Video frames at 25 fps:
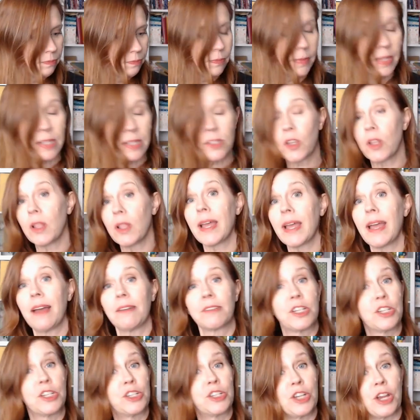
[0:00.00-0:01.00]
that's all I
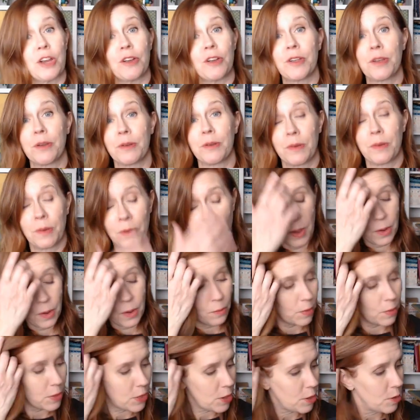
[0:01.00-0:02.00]
have to share you
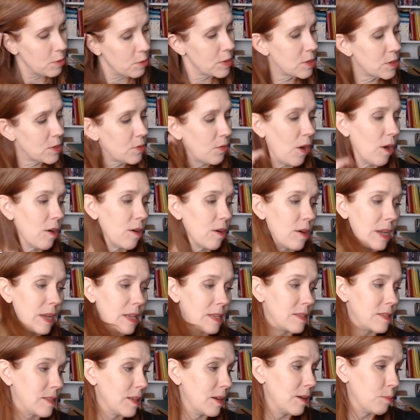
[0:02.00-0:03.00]
with you as far
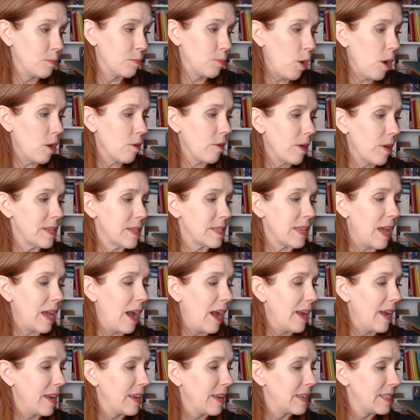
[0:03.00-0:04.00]
as the progress.
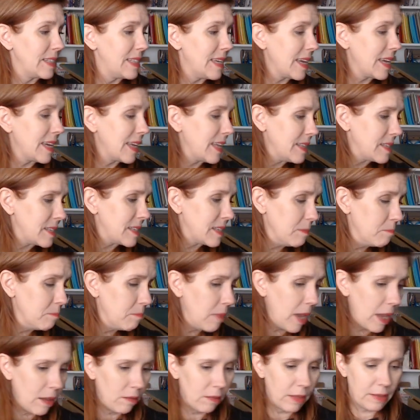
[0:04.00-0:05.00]
I did get some
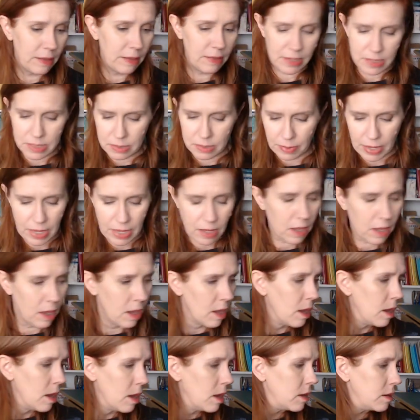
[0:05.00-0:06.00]
mail in this week,
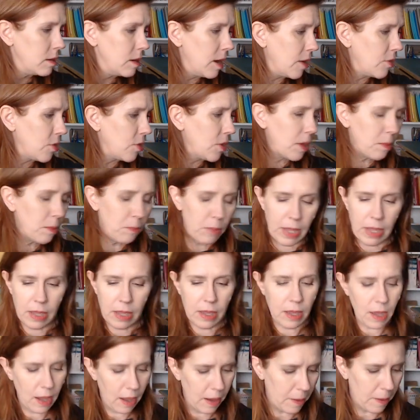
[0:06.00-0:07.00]
nothing
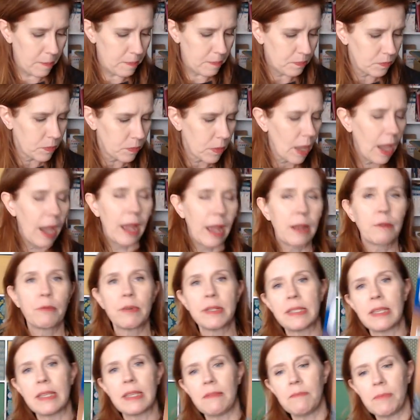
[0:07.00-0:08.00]
big. Um, I'd
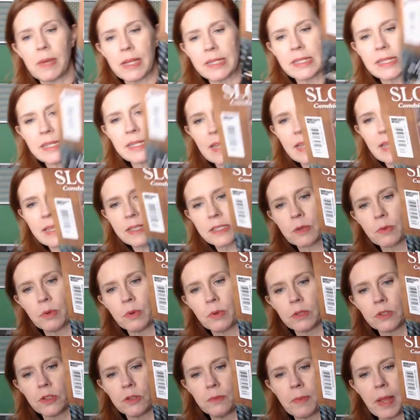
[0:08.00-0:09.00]
received my Today's
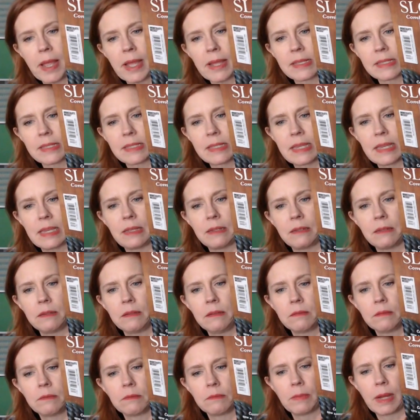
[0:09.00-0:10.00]
Quilter
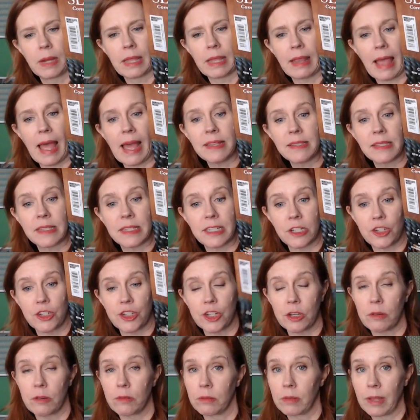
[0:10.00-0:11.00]
magazine, my last
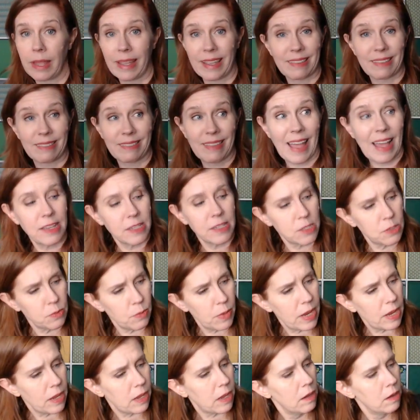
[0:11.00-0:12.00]
issue, like last
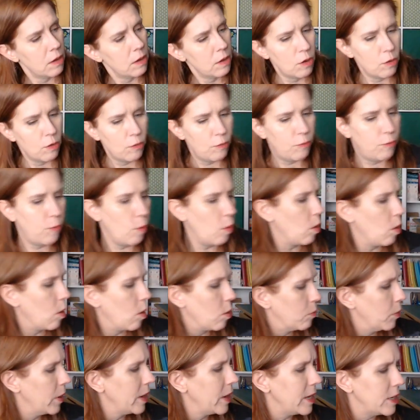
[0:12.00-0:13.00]
week,
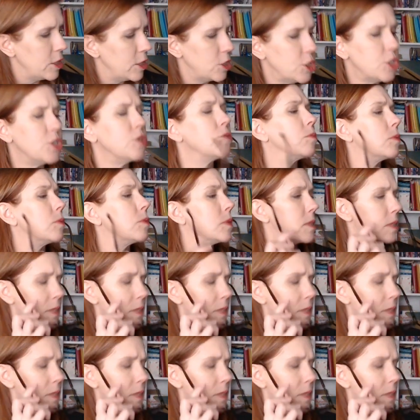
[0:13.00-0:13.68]
for what issue was